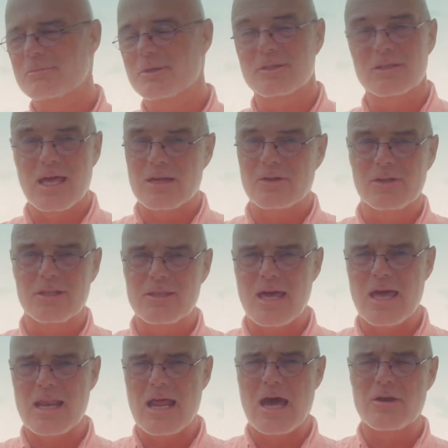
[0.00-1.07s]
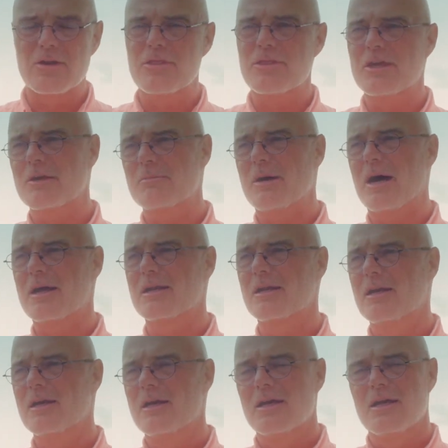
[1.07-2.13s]
But not only that, how to think about
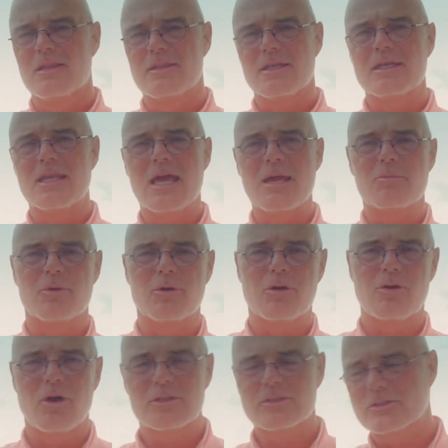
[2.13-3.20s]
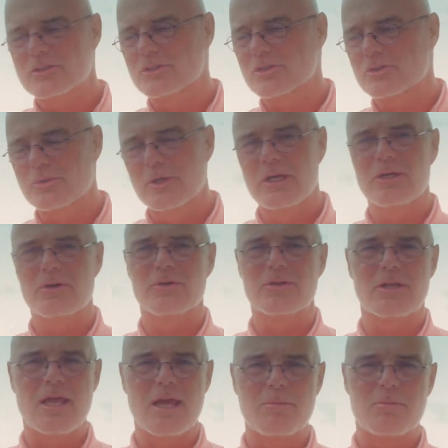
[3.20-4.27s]
the neighbor across the street or
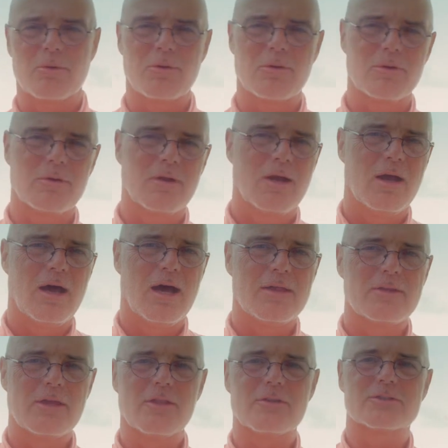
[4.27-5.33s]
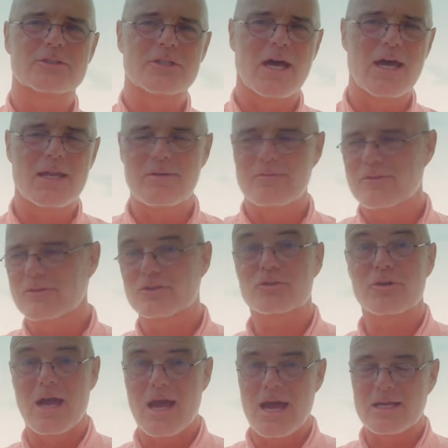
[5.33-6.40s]
the neighbor on the other side of the
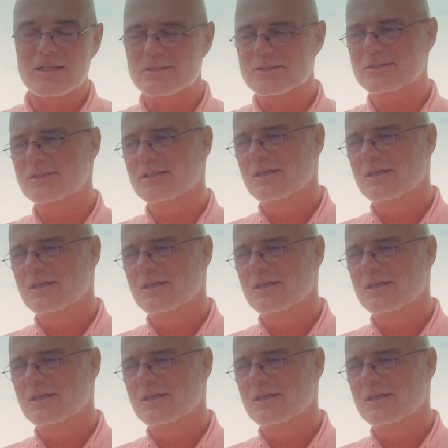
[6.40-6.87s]
tracks